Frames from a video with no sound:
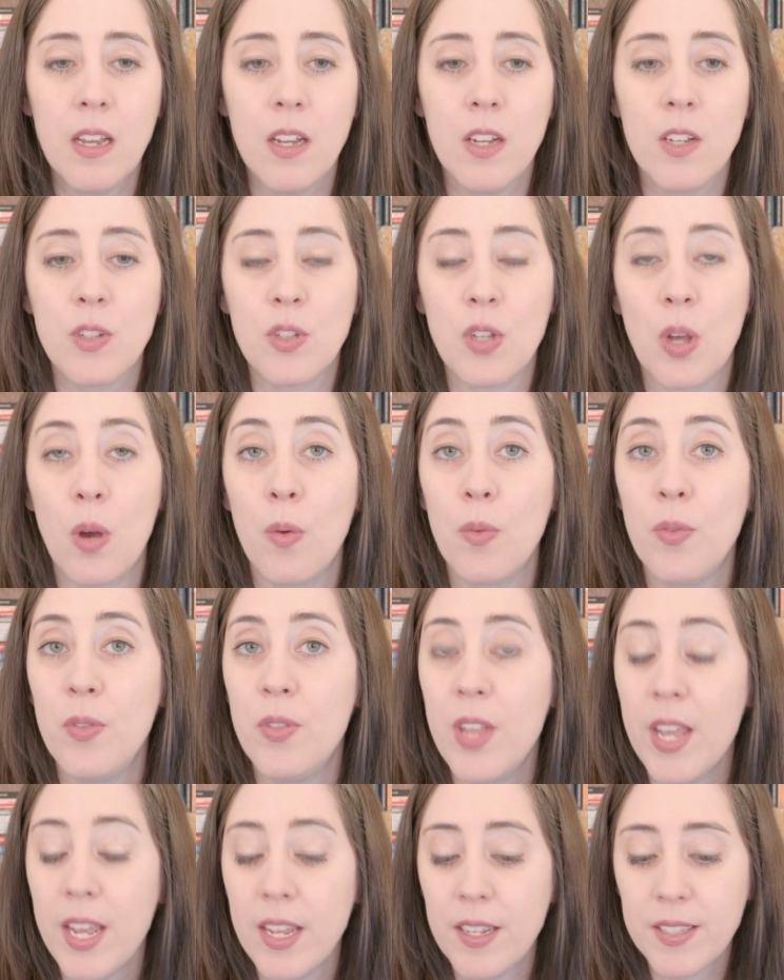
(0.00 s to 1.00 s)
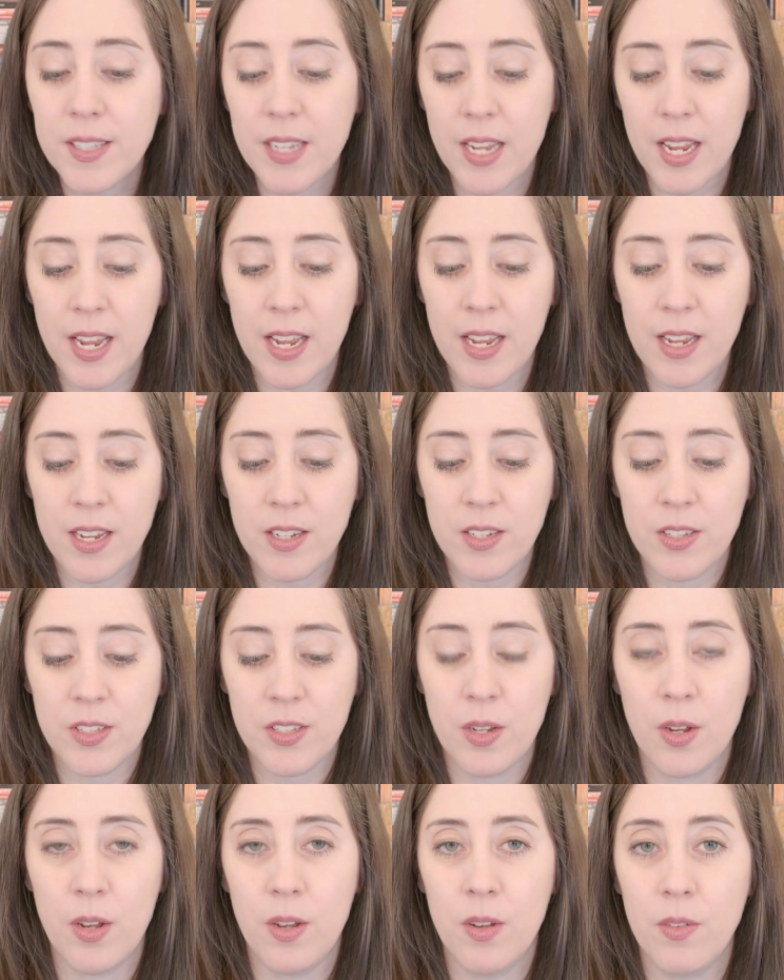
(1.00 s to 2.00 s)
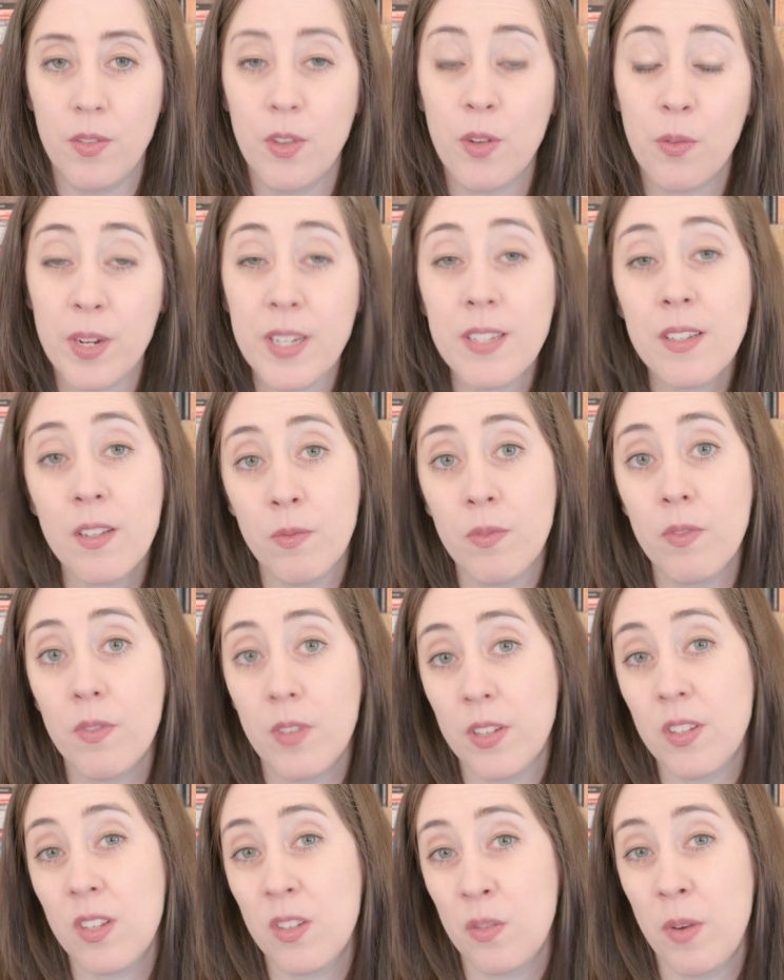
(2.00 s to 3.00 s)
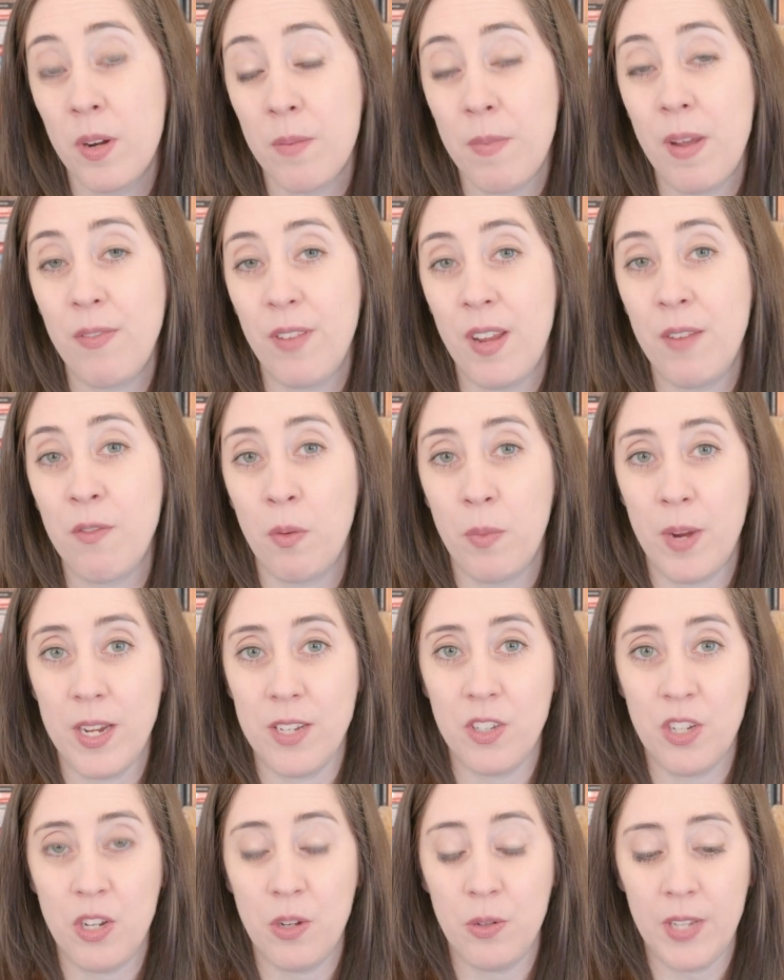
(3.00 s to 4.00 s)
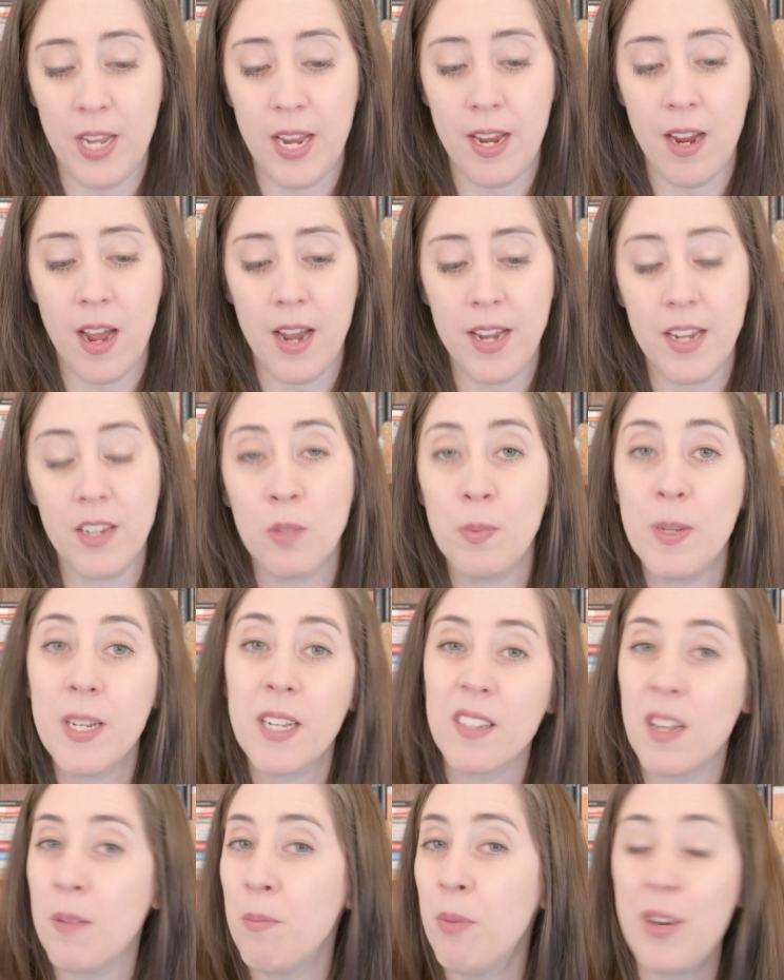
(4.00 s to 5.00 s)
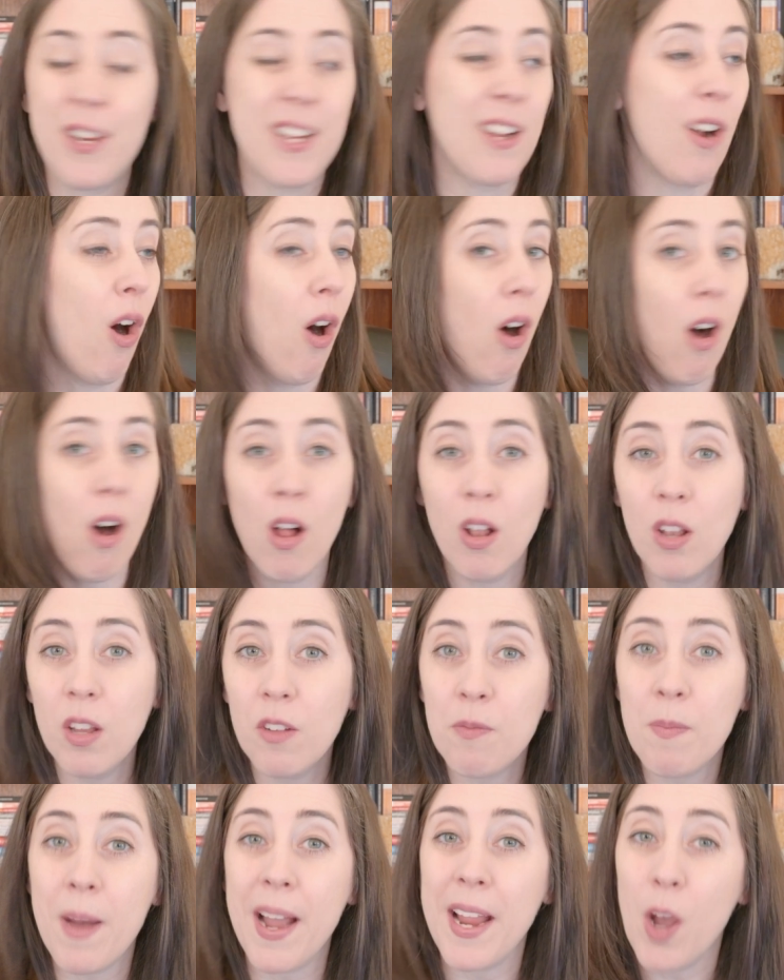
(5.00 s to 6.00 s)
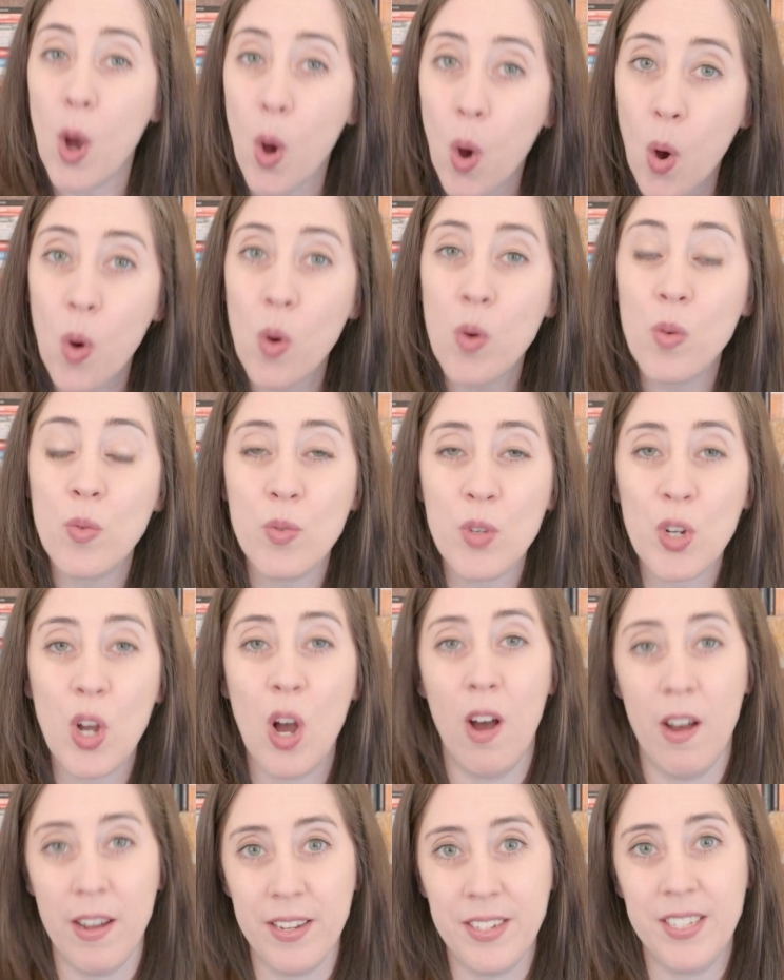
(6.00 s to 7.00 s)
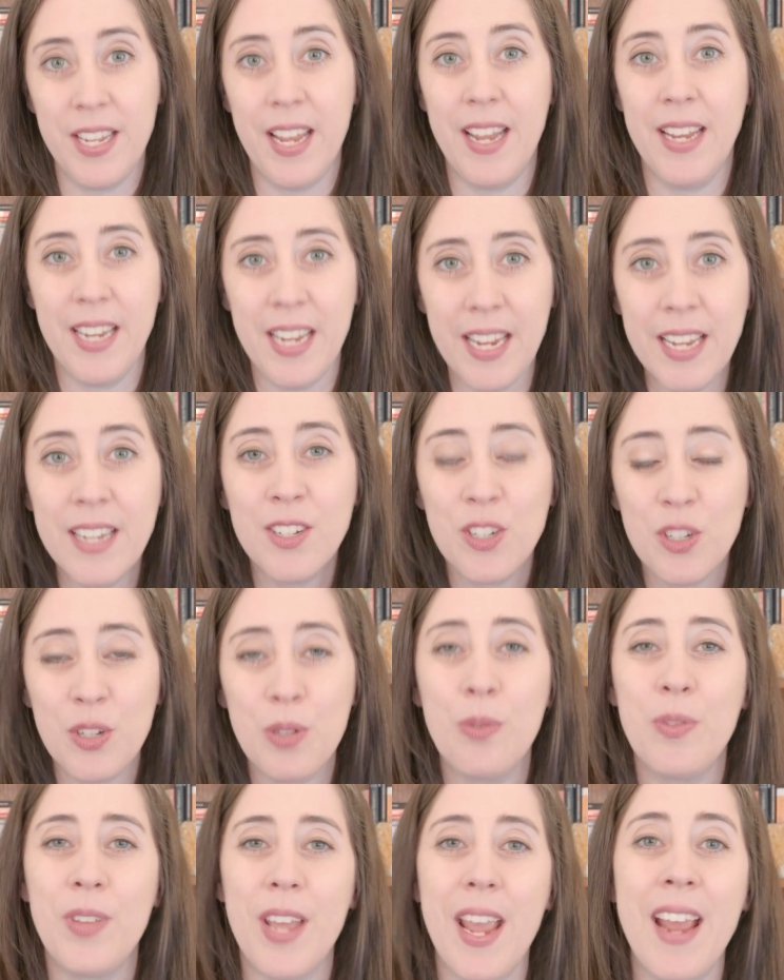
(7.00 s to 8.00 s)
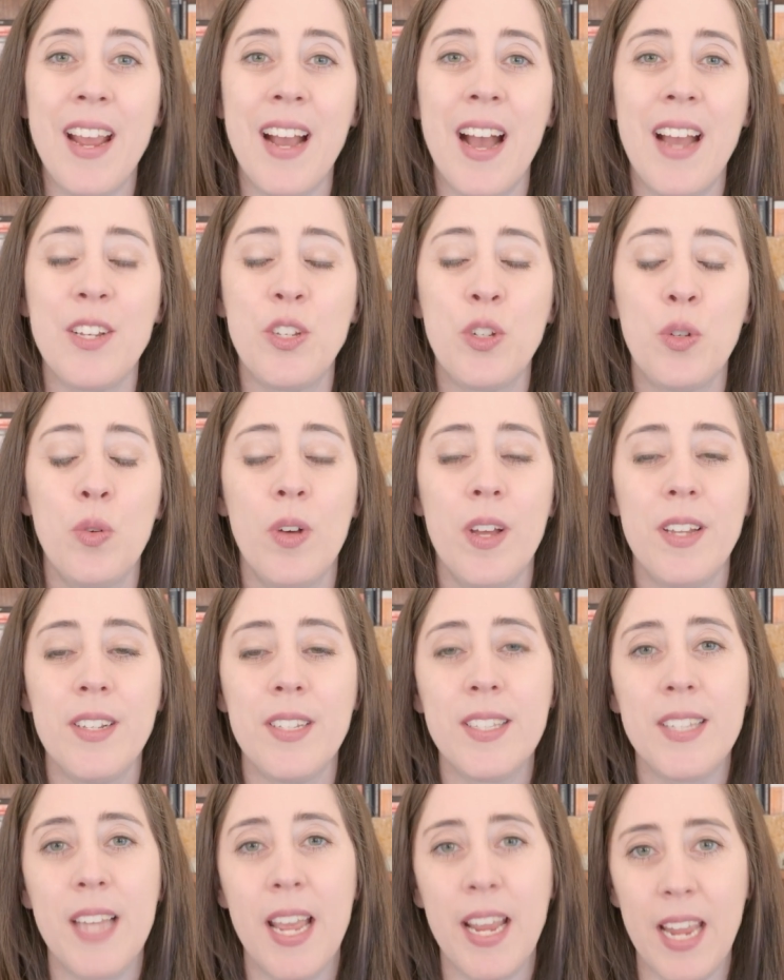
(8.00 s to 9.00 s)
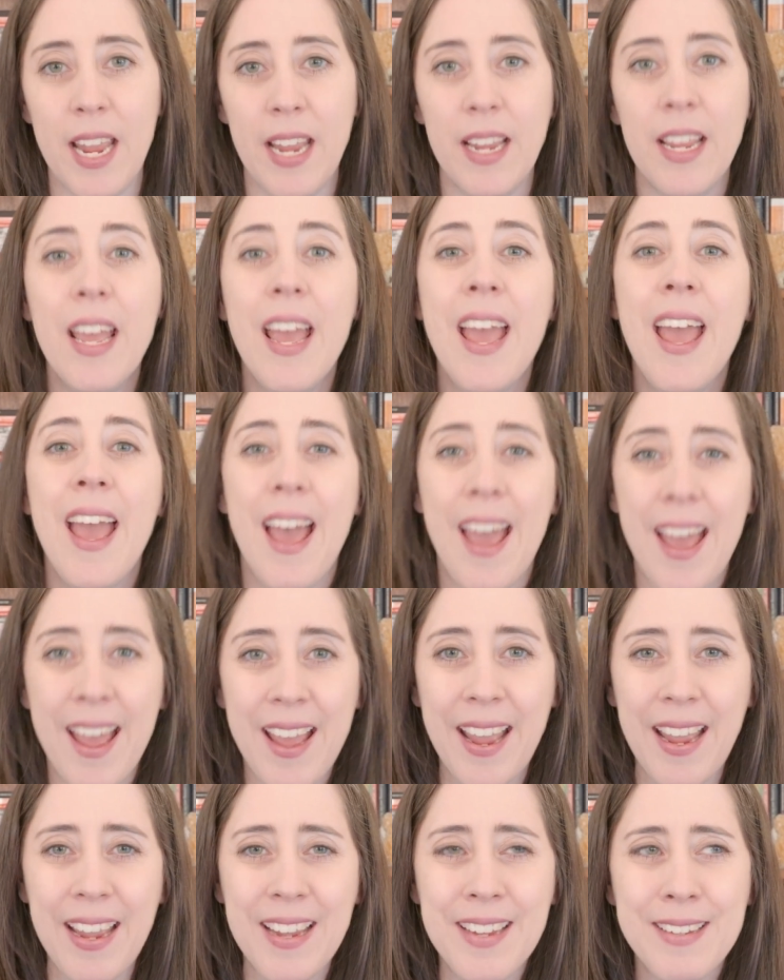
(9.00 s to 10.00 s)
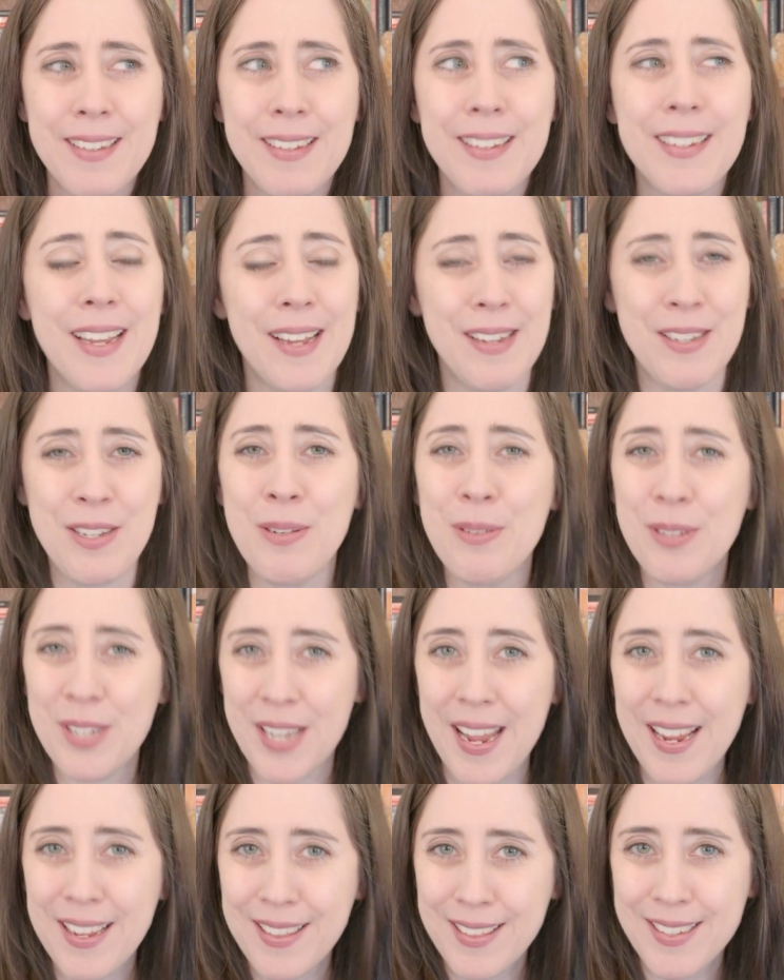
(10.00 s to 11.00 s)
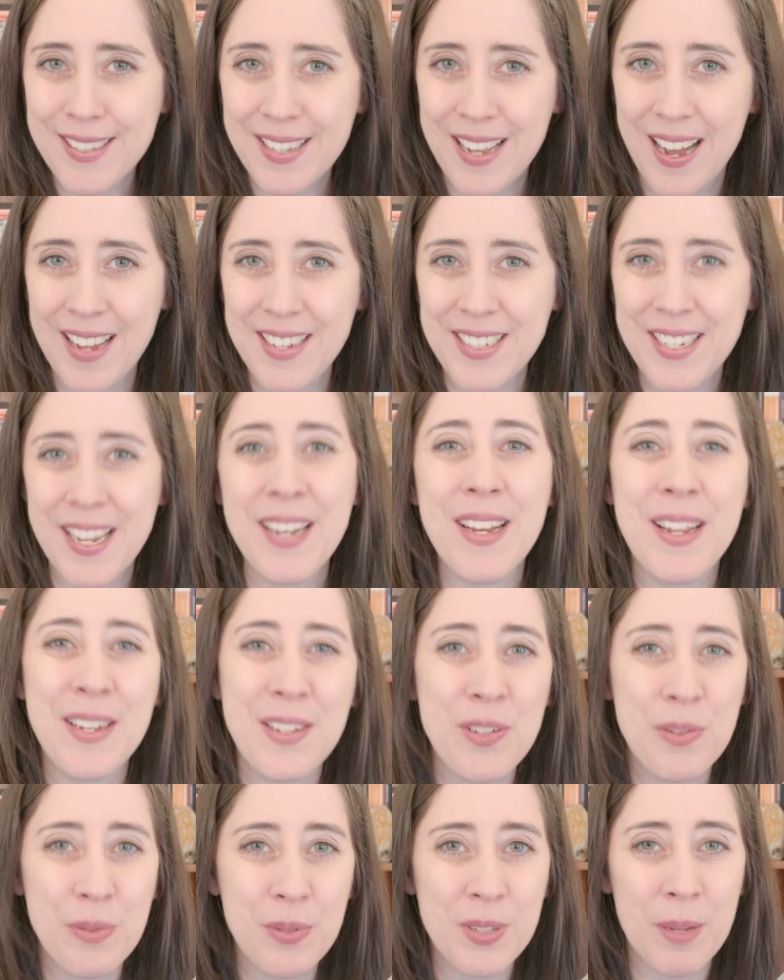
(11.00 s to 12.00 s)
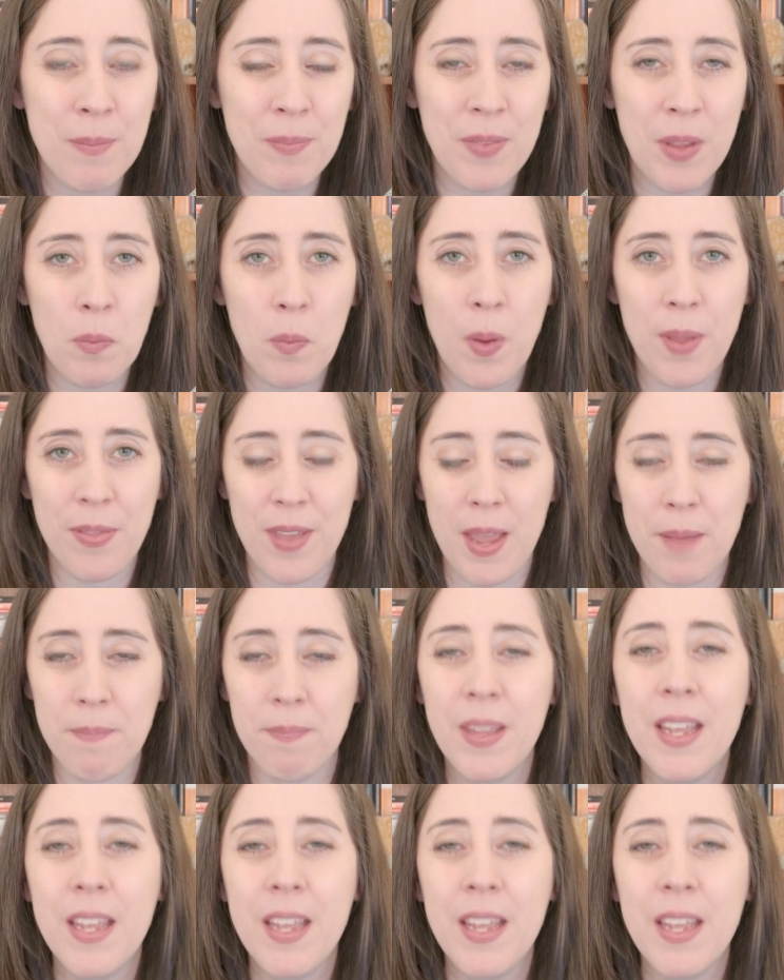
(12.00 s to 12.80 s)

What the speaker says: So this is the reason this is one of my favorite ways to use AI is because I'm putting all of my own content into the AI tool and saying, hey, can you take this content and do something with it?